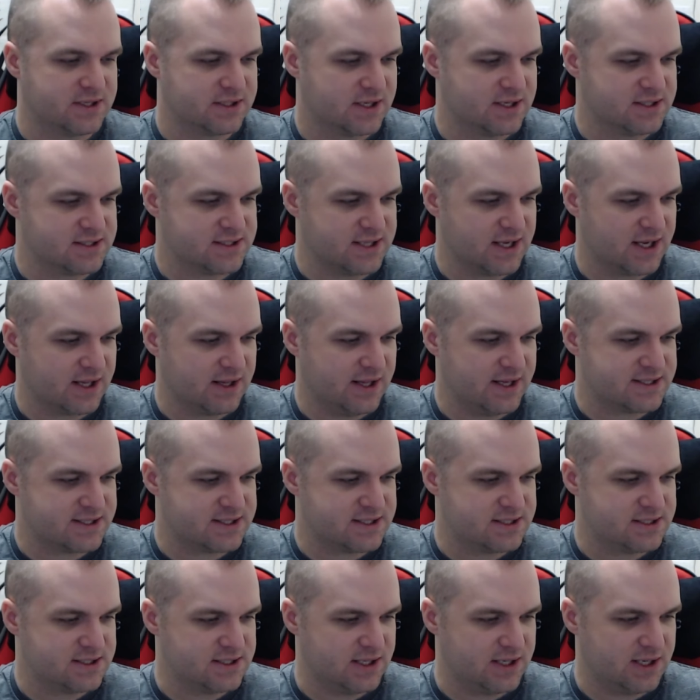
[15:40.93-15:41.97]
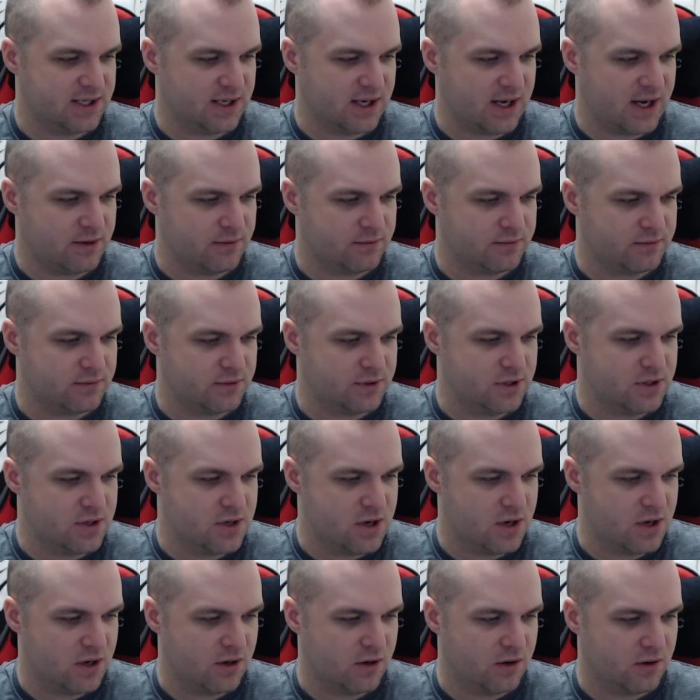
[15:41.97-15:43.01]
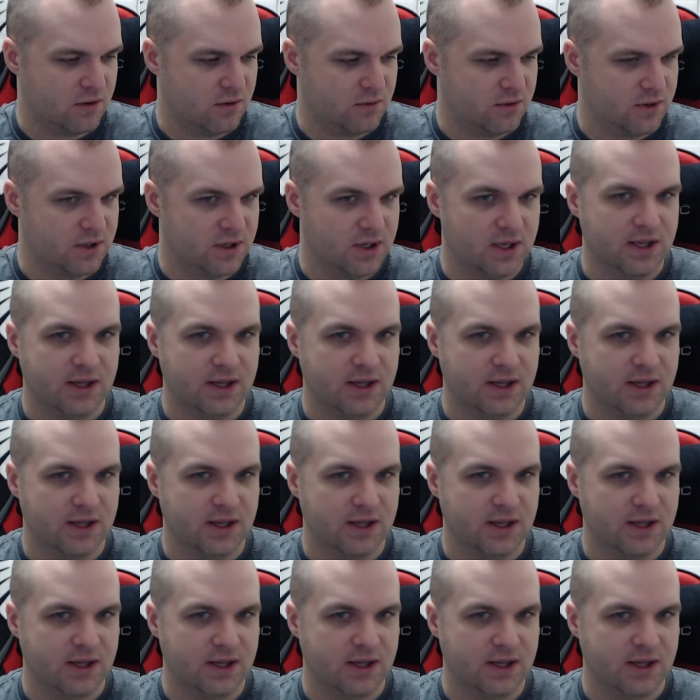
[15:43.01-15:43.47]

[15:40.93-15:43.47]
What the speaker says: Because, like, let's see. I don't know.